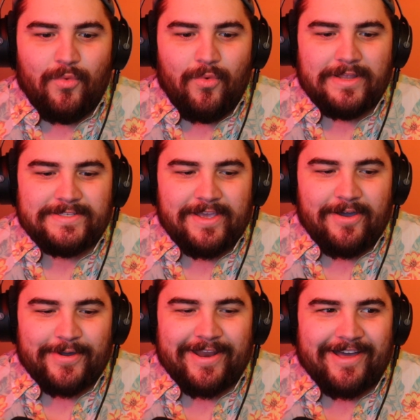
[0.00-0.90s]
What's
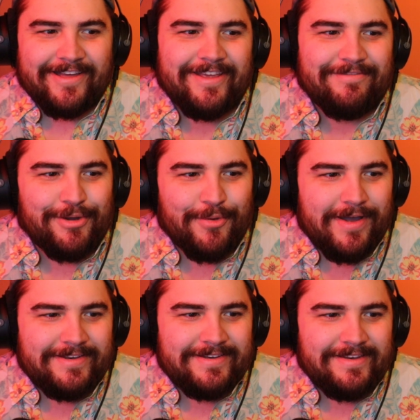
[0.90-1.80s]
going on,
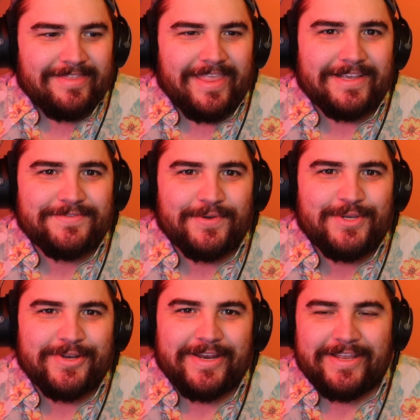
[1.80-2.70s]
everyone? Thanks for
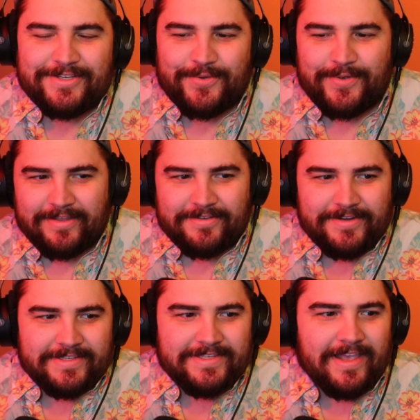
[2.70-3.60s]
tuning in to another
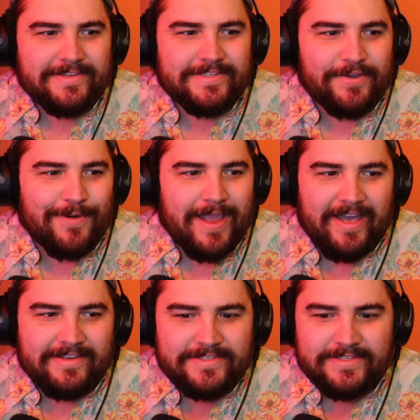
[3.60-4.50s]
Dyslexic
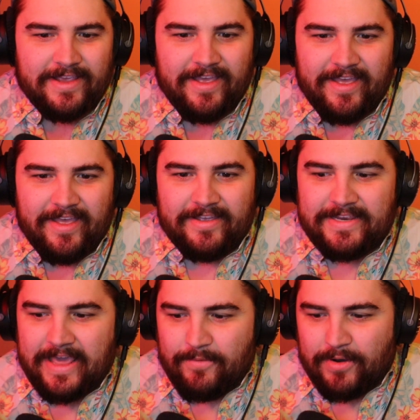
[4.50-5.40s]
Reacts.
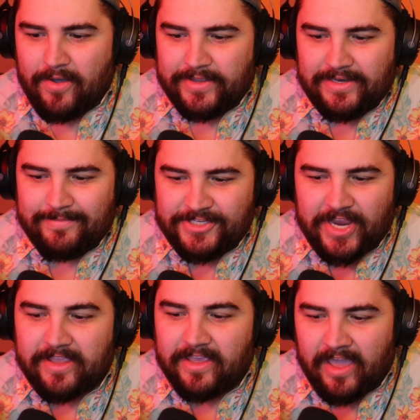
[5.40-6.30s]
Today we're going to be
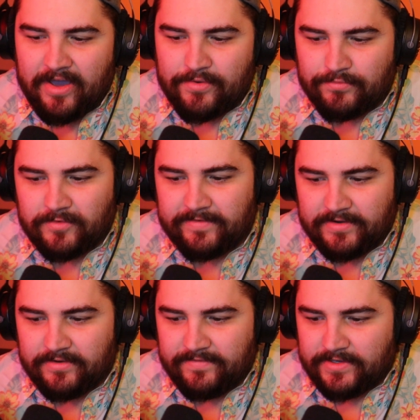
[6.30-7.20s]
checking out
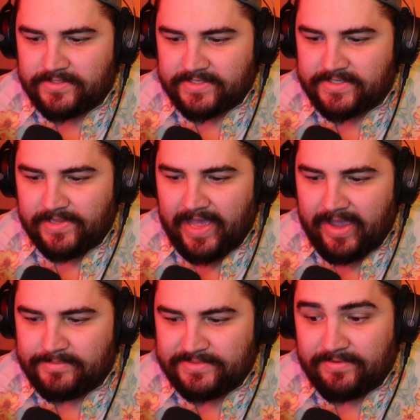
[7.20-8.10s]
River versus
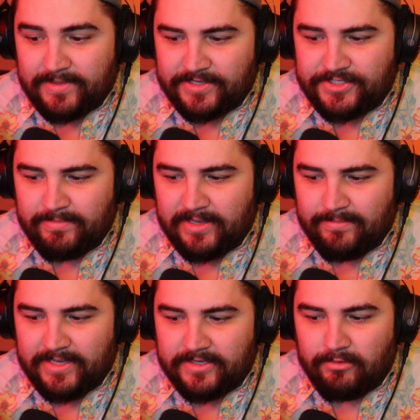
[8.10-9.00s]
Colaps from the
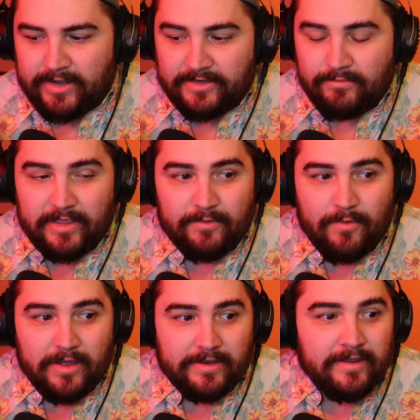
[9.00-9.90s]
GBB
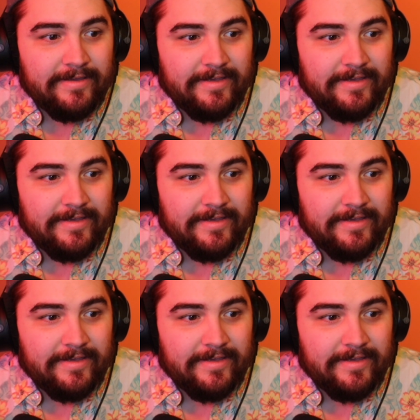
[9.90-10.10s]
2021.